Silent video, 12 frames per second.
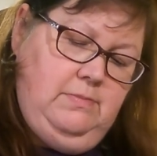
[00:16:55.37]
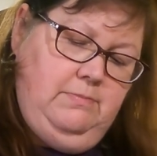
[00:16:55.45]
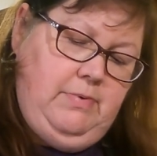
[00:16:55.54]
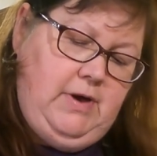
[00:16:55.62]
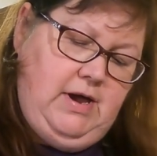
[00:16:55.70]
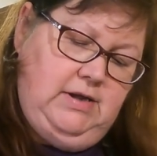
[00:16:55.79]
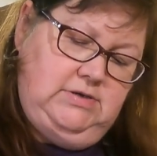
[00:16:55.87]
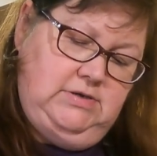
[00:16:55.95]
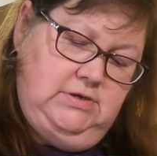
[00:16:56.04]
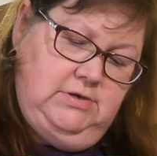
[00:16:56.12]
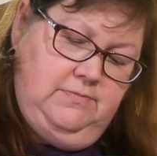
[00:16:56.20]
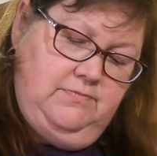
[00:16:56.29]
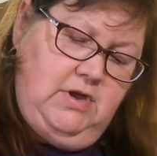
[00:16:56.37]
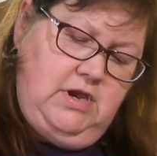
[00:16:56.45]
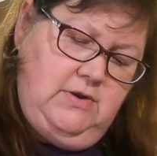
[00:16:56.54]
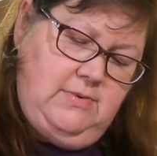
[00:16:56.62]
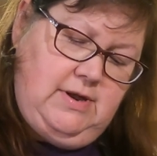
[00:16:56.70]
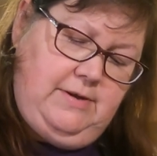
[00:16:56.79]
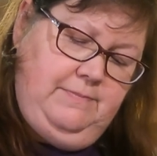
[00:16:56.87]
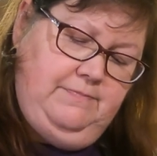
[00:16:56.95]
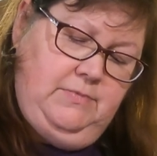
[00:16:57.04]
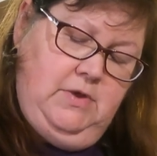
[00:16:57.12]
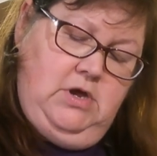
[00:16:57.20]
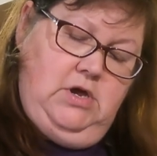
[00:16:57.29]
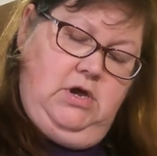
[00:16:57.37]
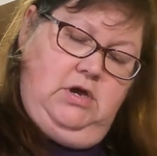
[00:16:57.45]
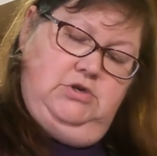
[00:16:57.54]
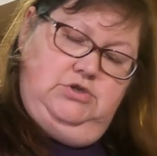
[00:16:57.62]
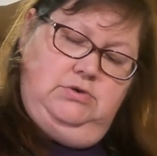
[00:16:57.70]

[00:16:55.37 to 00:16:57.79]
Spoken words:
But anyway, as